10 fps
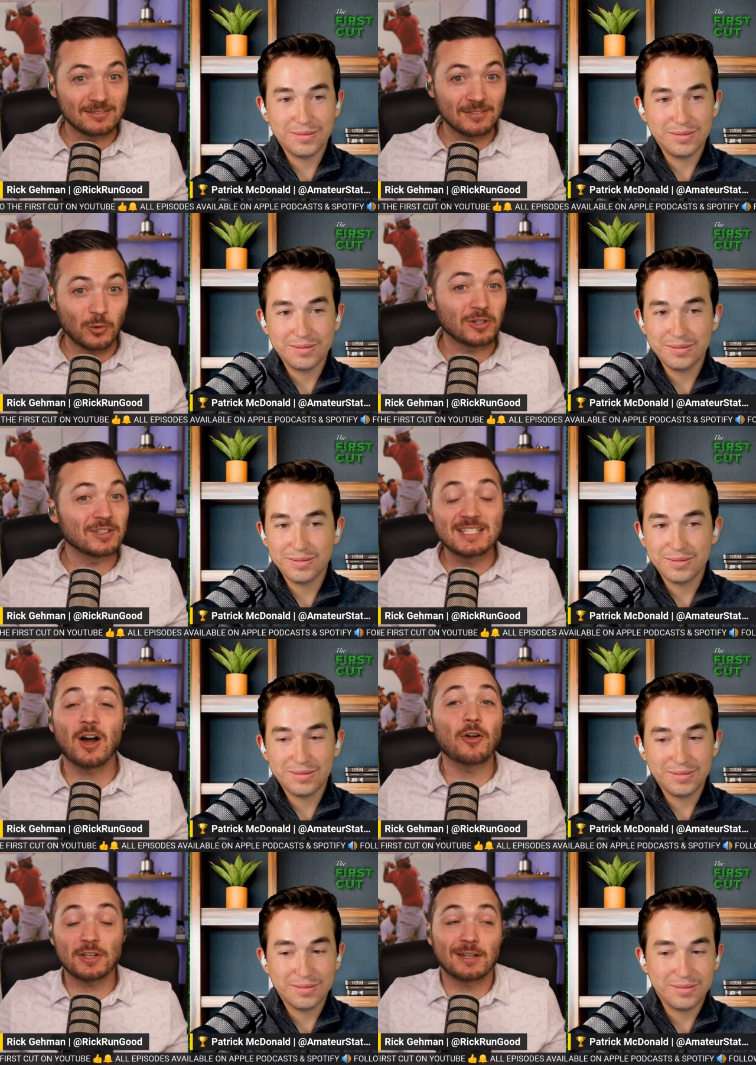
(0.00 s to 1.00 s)
Speaker 1: or at least
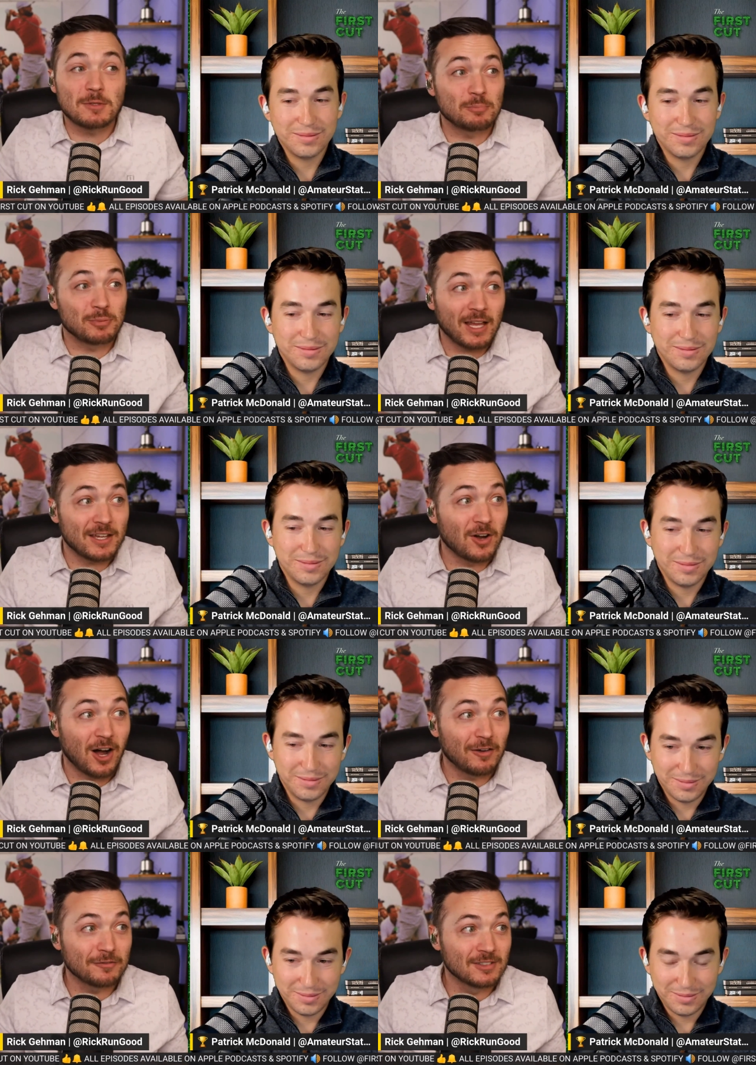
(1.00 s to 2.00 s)
healthy enough to be playing
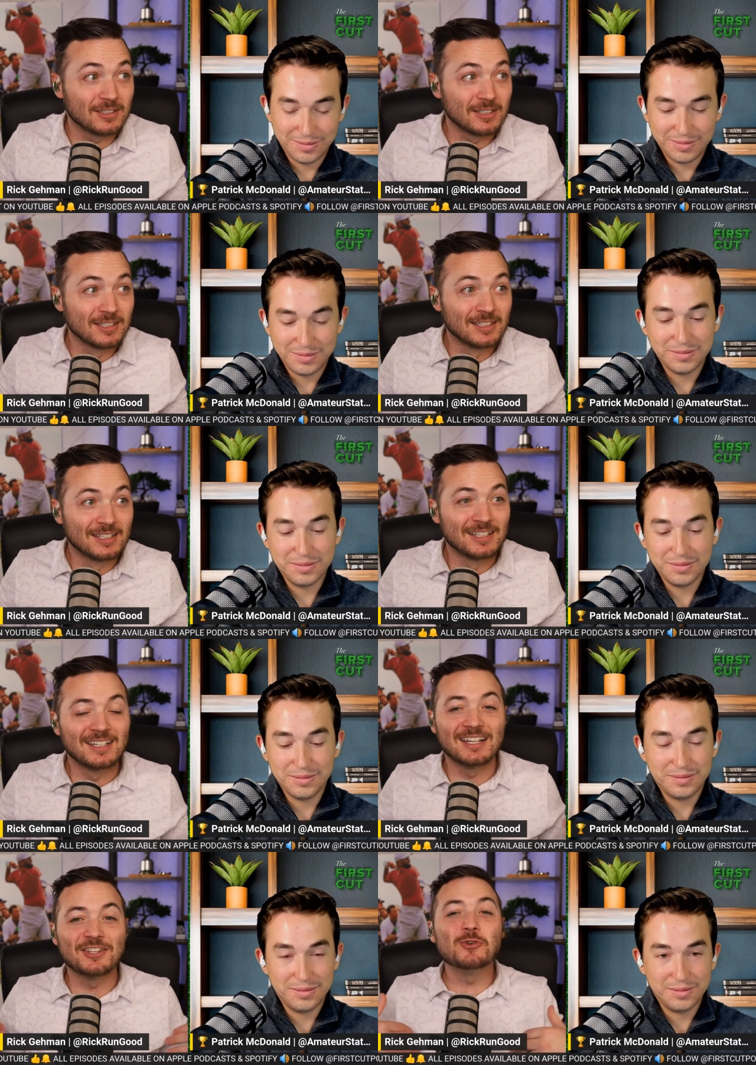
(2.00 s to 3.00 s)
golf.
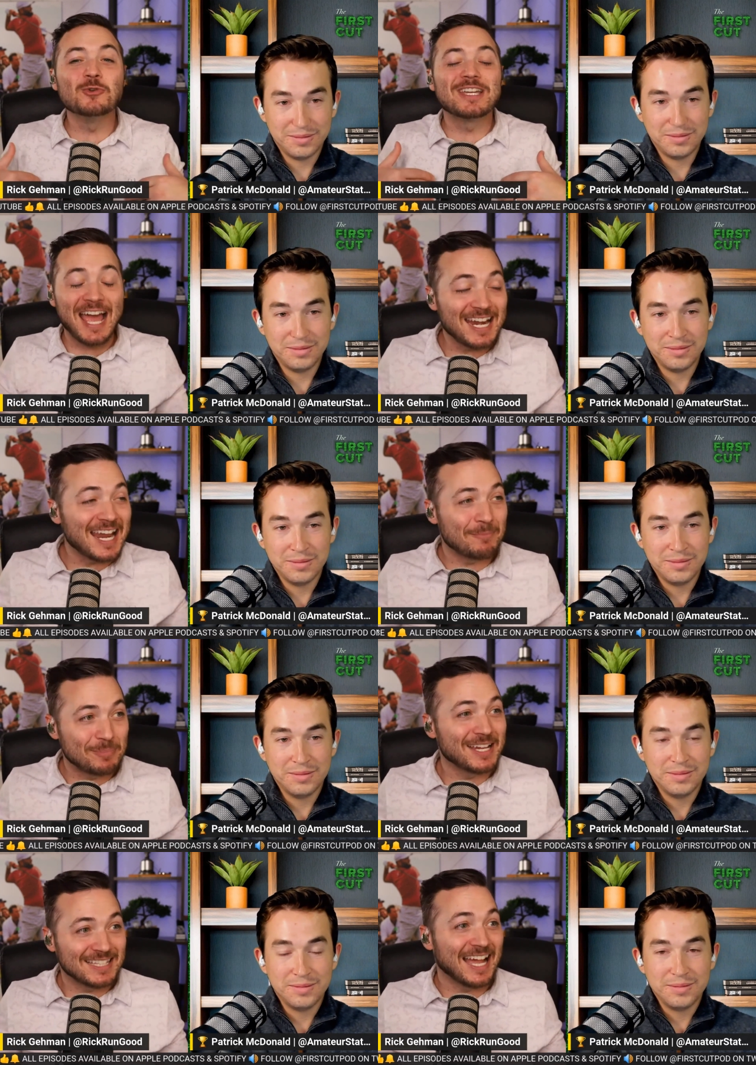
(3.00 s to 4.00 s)
You cannot
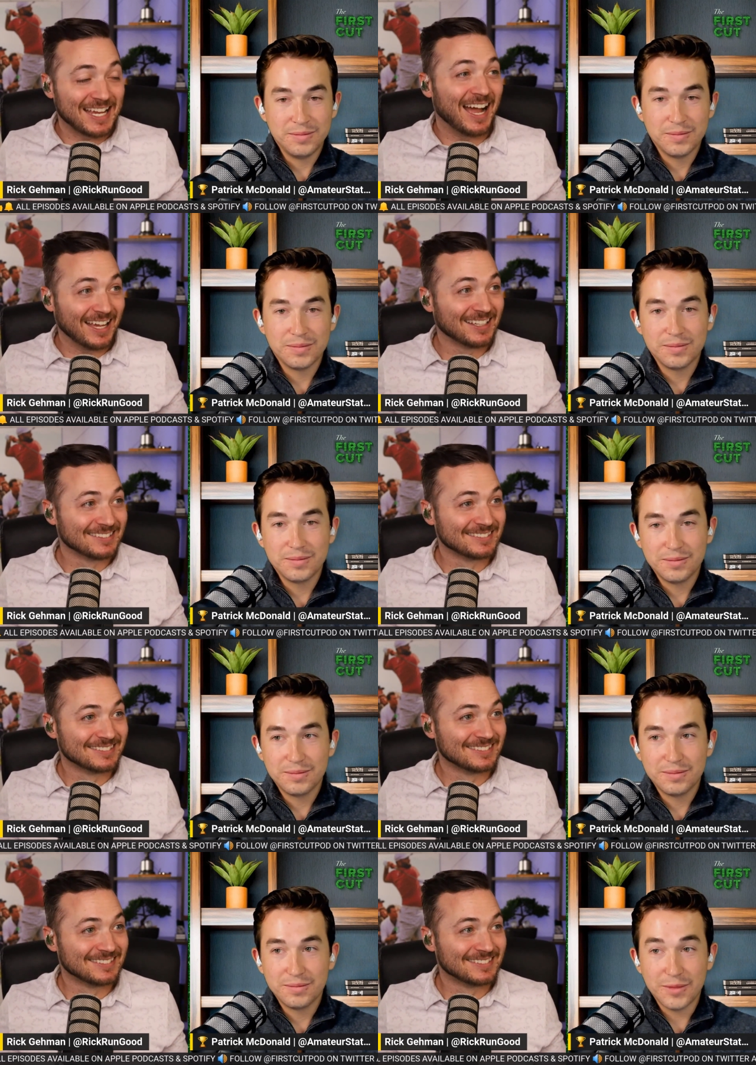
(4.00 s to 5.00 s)
pick that guy.
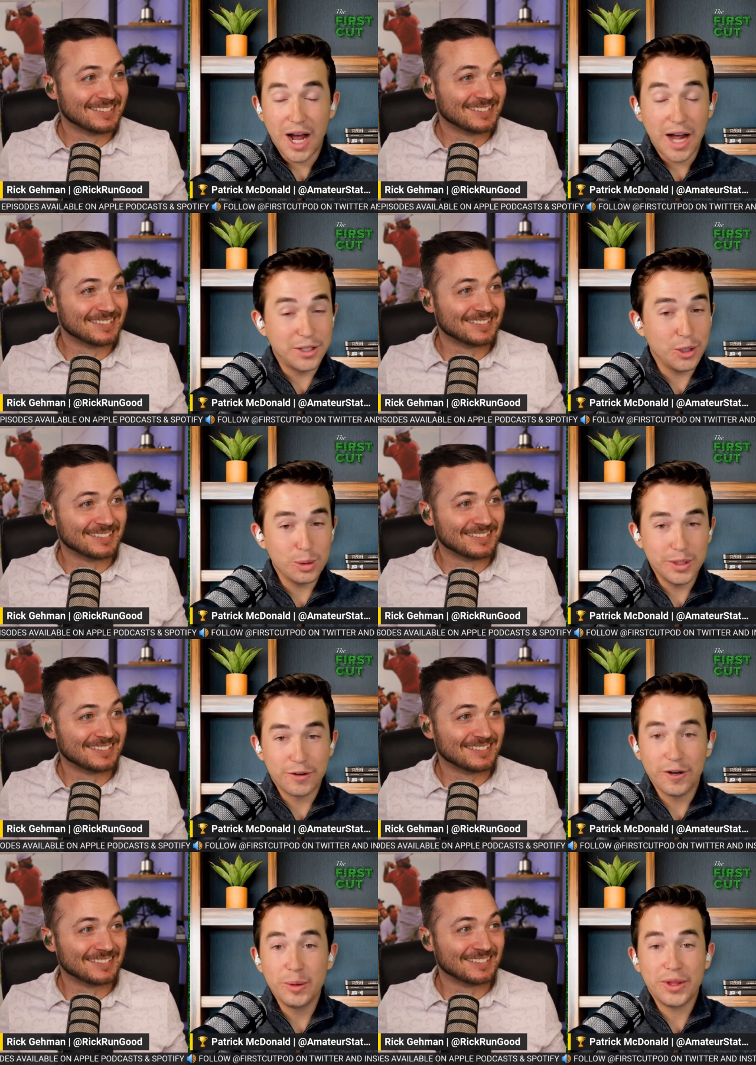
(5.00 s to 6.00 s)
Speaker 2: I totally
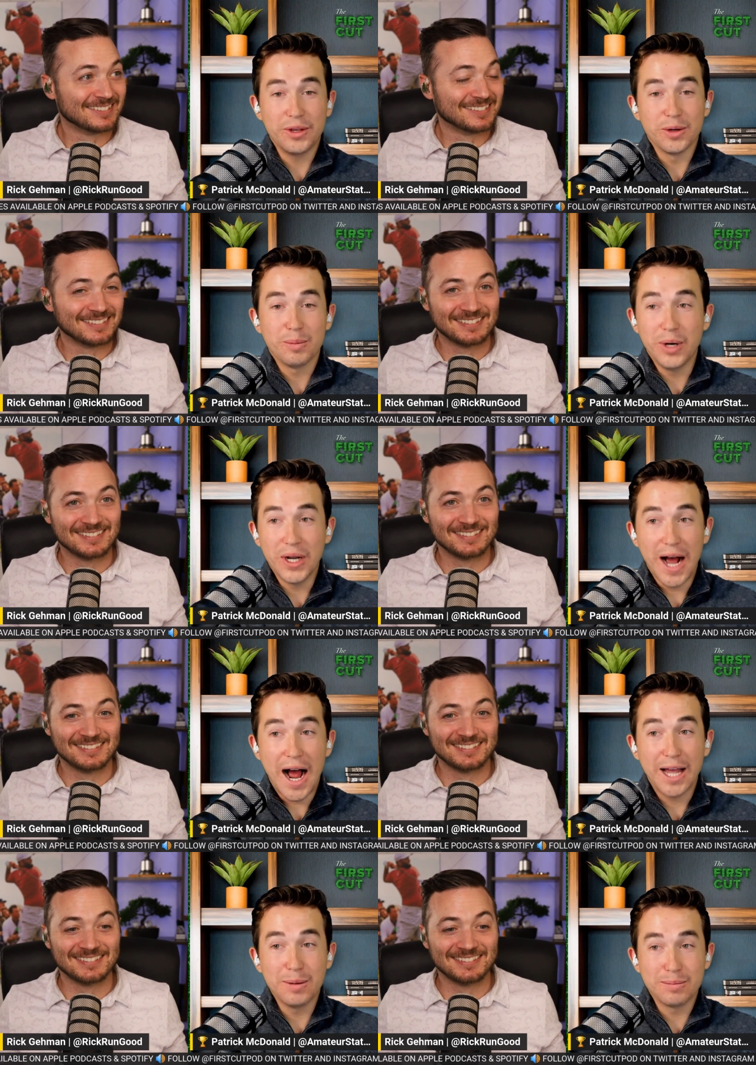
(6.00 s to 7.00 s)
agree with you, but
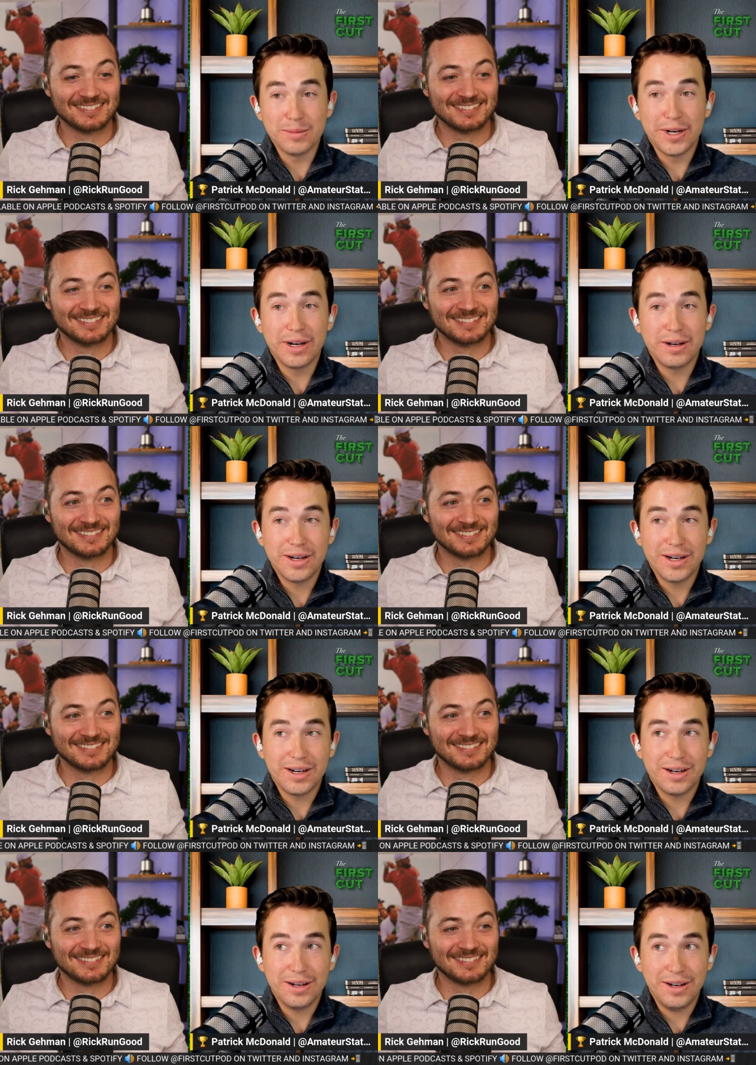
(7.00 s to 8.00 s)
I am
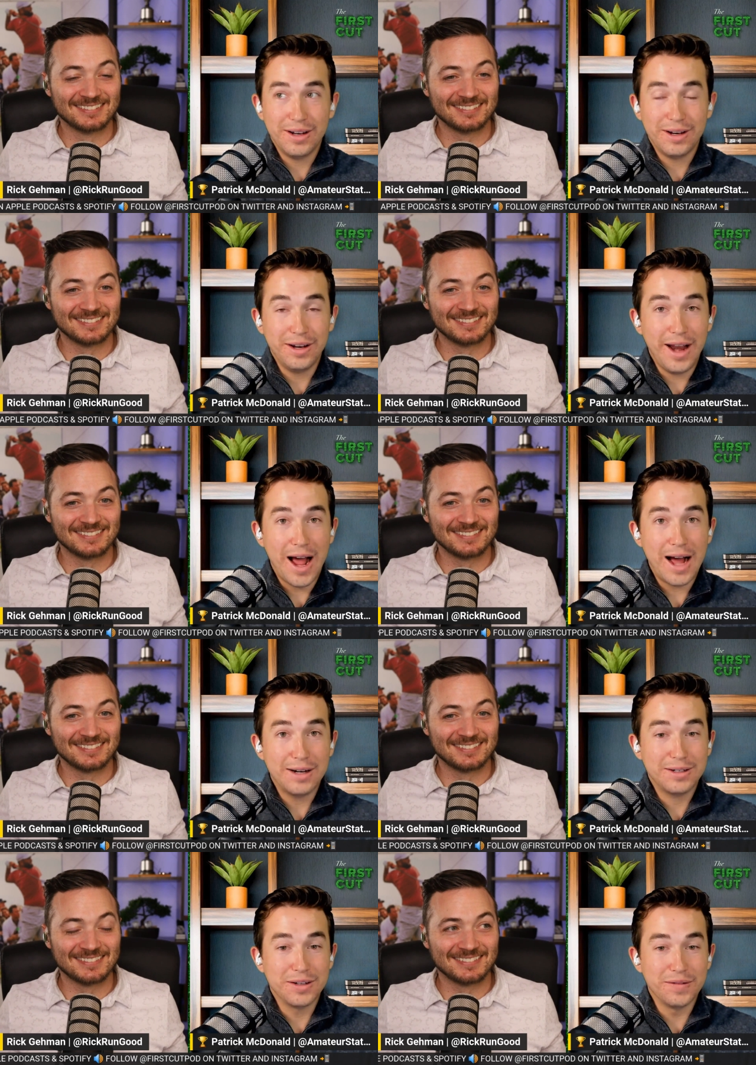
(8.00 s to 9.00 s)

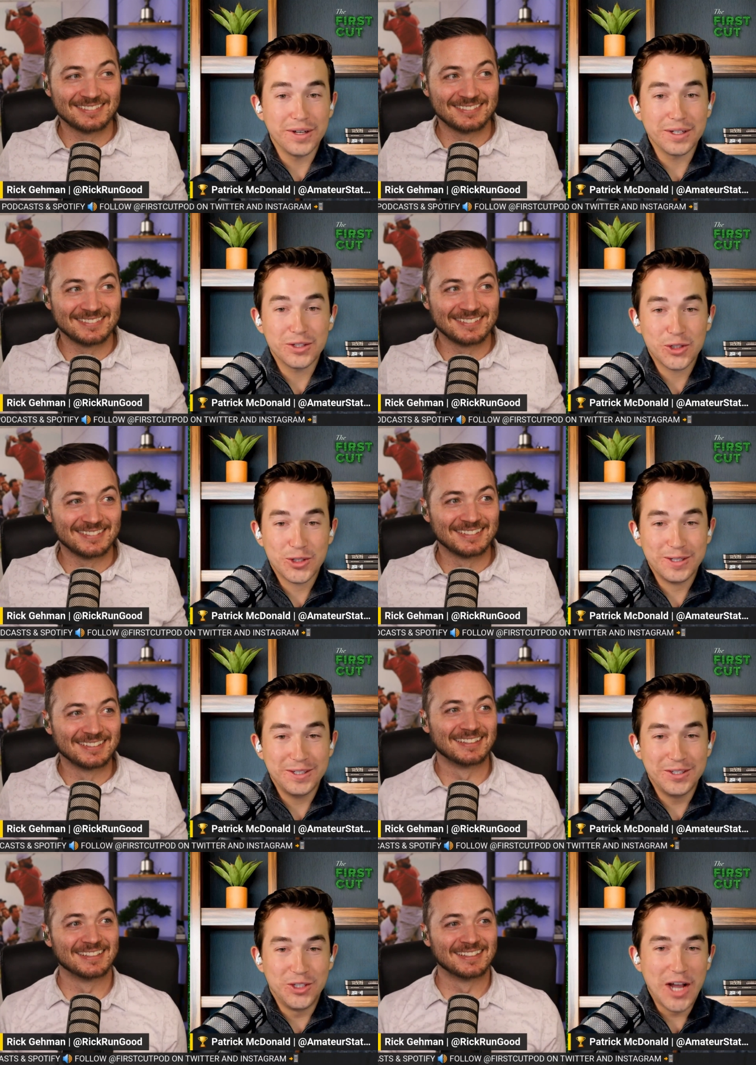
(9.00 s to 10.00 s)
not convinced
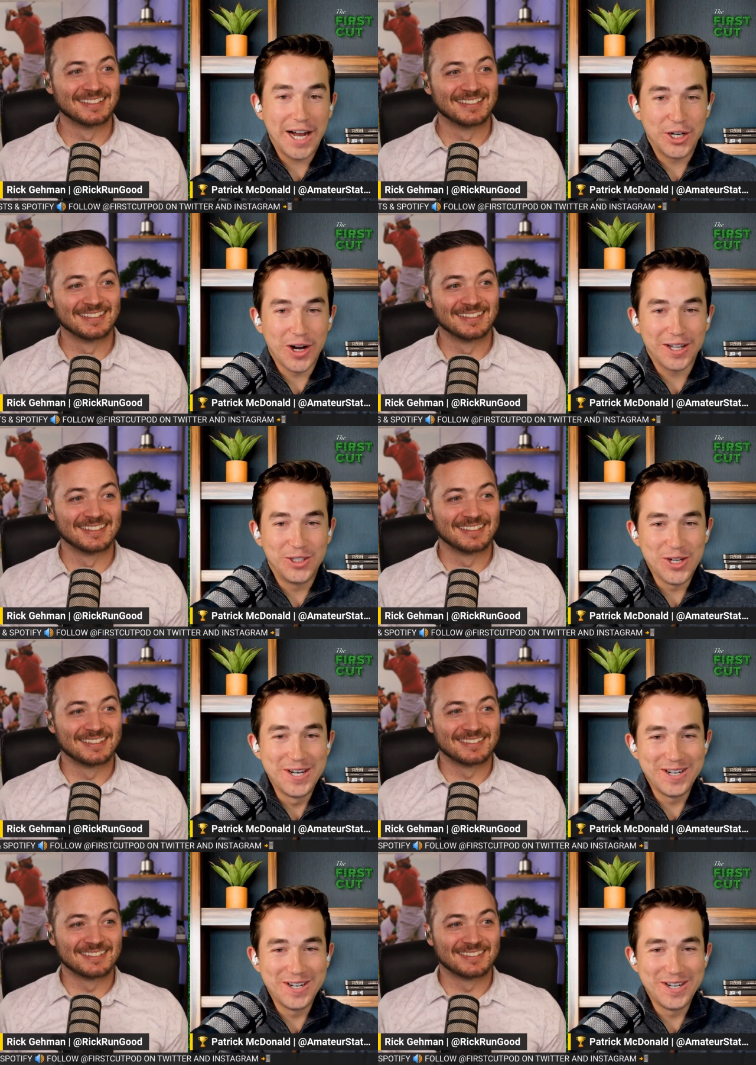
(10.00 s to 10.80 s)
Zach Johnson